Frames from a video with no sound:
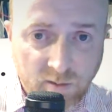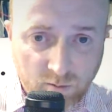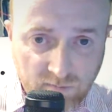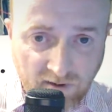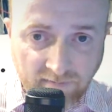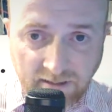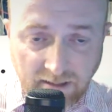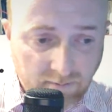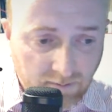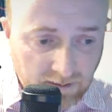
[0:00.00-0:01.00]
what's very
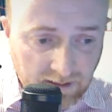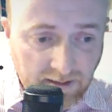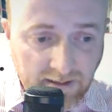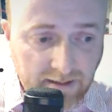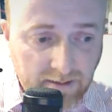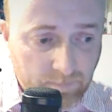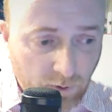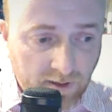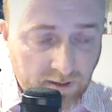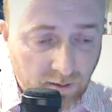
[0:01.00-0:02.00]
clearly
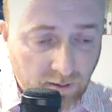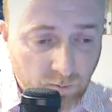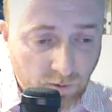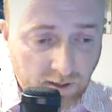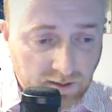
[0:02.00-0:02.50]
put in God's word.